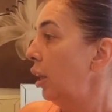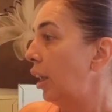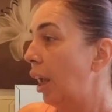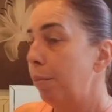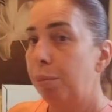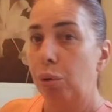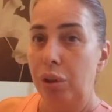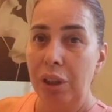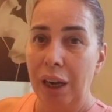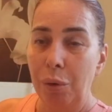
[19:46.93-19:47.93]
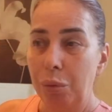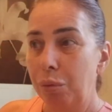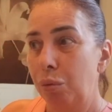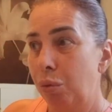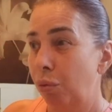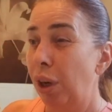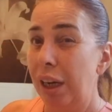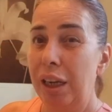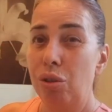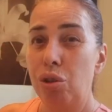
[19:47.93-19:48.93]
yeah, but you know,
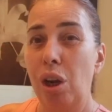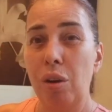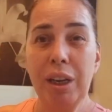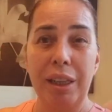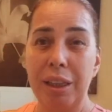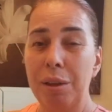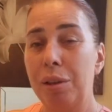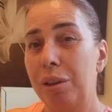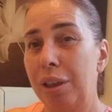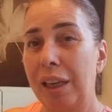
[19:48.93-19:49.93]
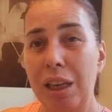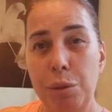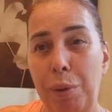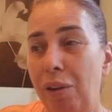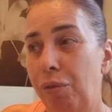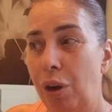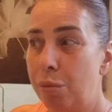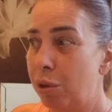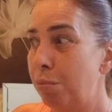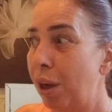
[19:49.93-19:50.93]
really and truly, the guest
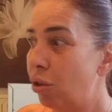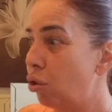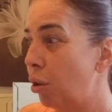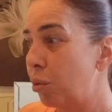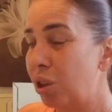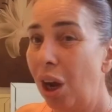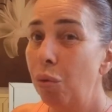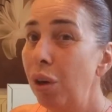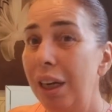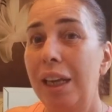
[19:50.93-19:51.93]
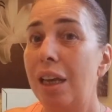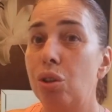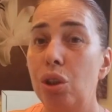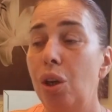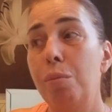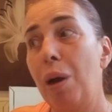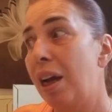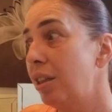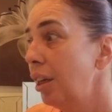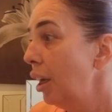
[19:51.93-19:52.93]
bathrooms and bedrooms don't really get too
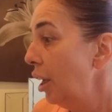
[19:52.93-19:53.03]
bad.